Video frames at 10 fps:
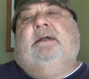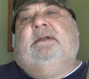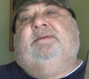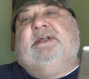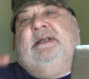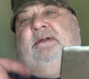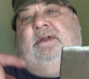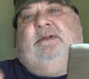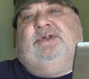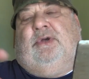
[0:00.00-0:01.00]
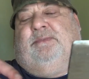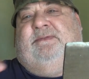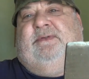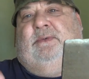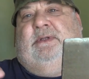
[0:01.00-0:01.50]
you've seen how it's chopped
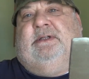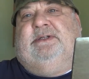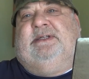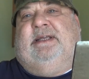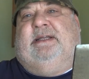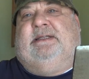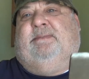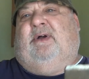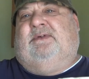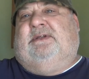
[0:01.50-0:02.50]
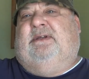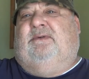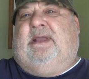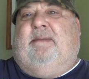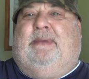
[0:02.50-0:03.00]
a few little sticks, but obviously you're
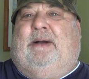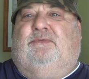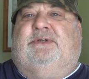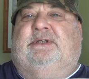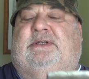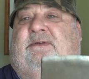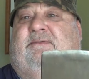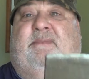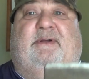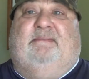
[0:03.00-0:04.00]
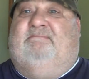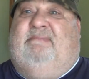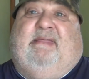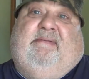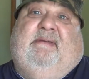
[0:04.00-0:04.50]
going to get bounce and stuff, but
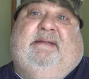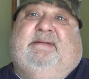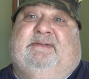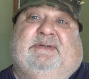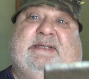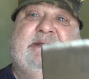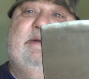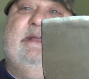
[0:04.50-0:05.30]
it does it, doesn't